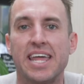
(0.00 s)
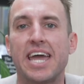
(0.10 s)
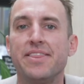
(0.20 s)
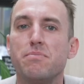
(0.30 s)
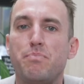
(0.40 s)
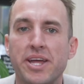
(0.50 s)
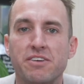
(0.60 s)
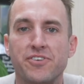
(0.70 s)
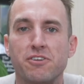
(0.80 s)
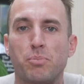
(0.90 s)
And the
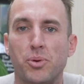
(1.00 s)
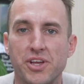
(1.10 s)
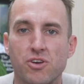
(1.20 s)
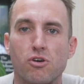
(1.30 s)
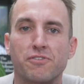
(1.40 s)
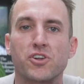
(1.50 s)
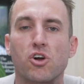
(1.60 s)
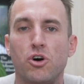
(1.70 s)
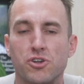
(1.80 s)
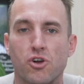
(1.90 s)
benefit of putting your offer
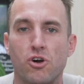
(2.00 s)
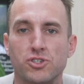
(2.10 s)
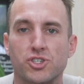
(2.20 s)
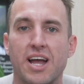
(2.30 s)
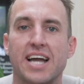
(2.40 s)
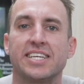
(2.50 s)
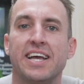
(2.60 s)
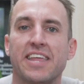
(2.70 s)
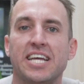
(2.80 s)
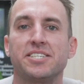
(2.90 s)
on a contract
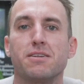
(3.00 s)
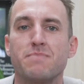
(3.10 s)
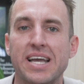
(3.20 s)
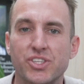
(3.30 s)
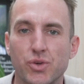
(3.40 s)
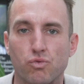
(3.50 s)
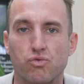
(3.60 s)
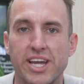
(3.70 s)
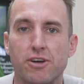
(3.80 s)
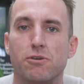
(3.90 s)
is that it makes it
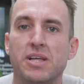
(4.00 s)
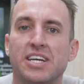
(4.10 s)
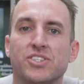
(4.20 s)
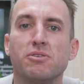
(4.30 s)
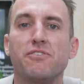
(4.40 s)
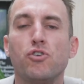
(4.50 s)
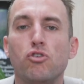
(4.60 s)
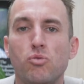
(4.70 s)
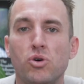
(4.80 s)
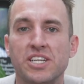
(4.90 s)
real. So if
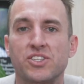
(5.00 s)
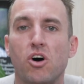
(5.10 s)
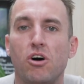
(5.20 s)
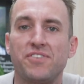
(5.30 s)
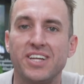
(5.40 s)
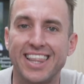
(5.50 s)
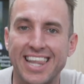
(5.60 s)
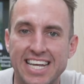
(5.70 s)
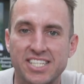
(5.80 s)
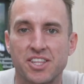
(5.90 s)
you're wanting to offer
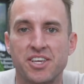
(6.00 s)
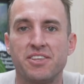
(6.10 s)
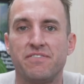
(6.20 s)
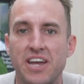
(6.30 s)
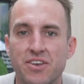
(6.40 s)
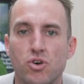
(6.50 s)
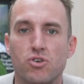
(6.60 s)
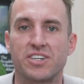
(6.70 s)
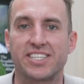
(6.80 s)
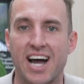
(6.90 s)
less than the
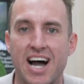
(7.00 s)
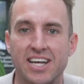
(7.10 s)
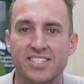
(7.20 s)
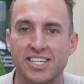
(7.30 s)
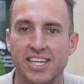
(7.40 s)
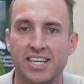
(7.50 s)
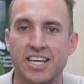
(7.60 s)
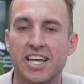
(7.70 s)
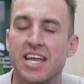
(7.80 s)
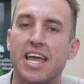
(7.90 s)
vendor is asking,
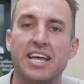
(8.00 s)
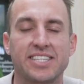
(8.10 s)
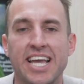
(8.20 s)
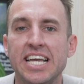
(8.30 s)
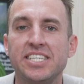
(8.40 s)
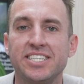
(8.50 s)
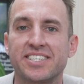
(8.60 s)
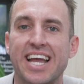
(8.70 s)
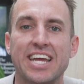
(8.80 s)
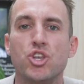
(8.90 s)
it's easy to
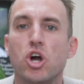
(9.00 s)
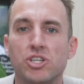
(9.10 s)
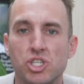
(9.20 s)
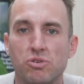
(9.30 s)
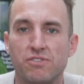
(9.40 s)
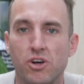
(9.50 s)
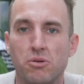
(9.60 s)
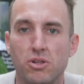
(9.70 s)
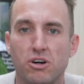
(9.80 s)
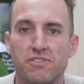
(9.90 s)
say no to a
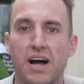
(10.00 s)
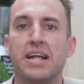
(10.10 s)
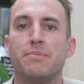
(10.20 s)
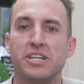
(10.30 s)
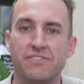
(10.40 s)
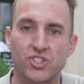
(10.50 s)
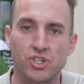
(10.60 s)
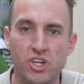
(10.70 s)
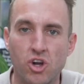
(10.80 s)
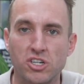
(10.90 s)
verbal offer. But if it's
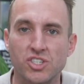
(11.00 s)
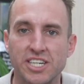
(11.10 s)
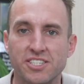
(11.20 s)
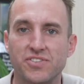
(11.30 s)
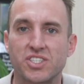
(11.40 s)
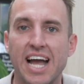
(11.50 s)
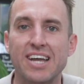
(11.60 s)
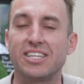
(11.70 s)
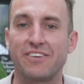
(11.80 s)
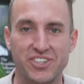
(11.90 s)
on a contract of
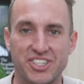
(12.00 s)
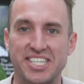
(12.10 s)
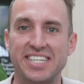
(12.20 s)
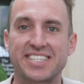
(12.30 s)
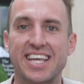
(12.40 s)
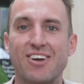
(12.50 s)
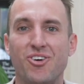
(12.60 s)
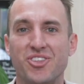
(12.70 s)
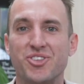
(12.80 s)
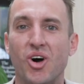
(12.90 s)
sale, if it sits there
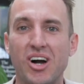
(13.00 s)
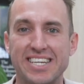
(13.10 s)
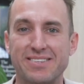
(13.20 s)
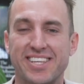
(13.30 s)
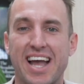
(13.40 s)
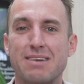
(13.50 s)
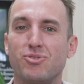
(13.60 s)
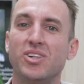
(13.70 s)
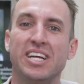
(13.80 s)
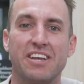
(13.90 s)
on the dining
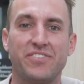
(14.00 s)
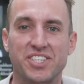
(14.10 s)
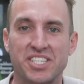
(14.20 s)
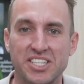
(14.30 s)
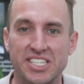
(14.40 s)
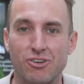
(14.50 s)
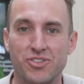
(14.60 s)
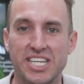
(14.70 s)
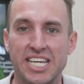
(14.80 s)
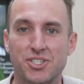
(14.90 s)
table, if it sits there on
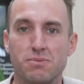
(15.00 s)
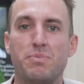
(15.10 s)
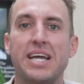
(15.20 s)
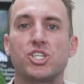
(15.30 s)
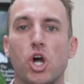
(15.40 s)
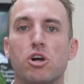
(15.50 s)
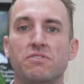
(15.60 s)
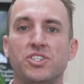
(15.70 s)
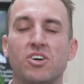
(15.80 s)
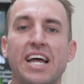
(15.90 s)
the kitchen bench
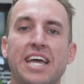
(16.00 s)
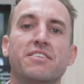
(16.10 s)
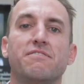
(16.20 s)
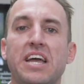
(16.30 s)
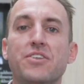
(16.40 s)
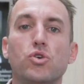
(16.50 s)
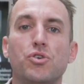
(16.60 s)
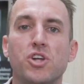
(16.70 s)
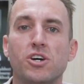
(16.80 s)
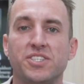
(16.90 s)
overnight, and the
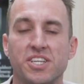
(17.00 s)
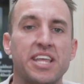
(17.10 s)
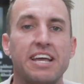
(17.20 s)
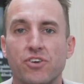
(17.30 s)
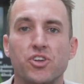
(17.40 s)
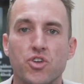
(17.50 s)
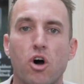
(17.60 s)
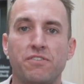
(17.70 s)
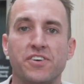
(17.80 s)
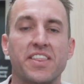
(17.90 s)
vendor knows that they've got an
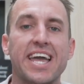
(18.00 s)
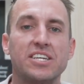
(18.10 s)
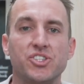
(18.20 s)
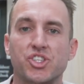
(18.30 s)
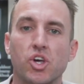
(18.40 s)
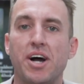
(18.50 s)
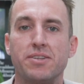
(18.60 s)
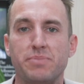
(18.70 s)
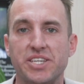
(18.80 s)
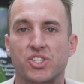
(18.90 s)
offer that they can sign
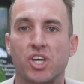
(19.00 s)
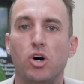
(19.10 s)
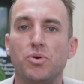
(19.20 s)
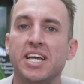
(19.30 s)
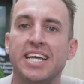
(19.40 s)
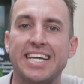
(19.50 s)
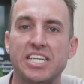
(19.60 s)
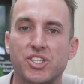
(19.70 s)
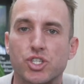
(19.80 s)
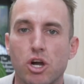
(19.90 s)
and be sold, it
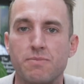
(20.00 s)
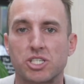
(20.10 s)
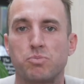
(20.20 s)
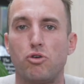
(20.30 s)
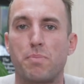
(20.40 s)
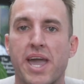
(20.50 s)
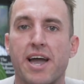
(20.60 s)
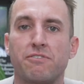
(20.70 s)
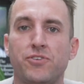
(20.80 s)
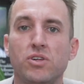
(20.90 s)
is so much more
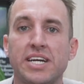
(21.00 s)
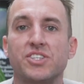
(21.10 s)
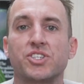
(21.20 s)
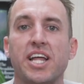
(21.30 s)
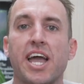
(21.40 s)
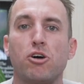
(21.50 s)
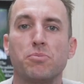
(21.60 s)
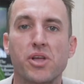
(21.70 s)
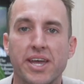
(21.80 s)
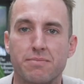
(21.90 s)
powerful, and it's going to
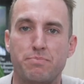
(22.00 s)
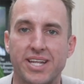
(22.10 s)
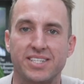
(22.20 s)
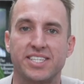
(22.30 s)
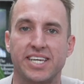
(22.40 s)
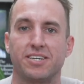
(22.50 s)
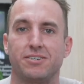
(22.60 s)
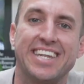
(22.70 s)
help you get a better deal.